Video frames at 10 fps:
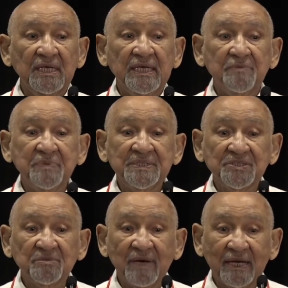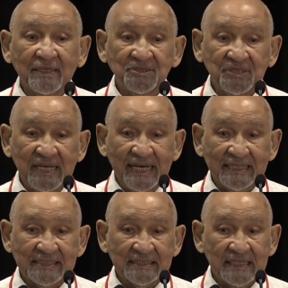epistemology
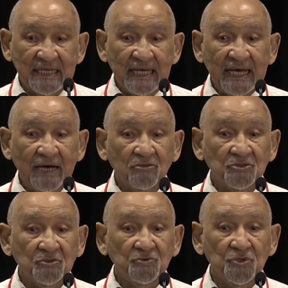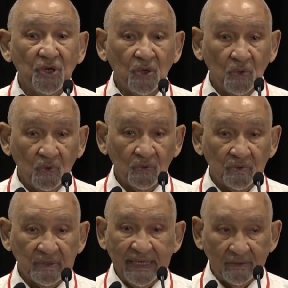asks, how do you know?
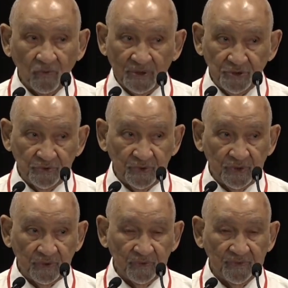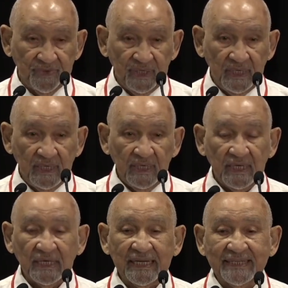Not what you know.
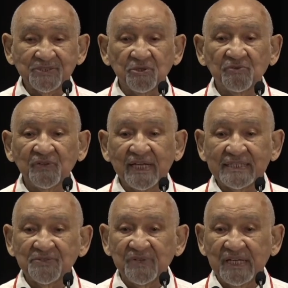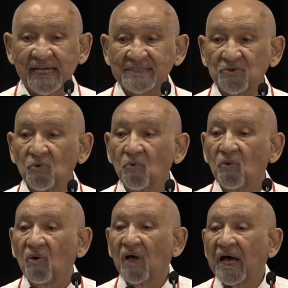In classical philosophy, it asks,
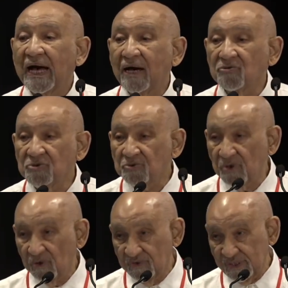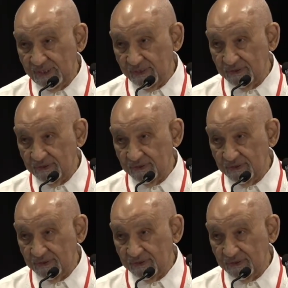how do you know things?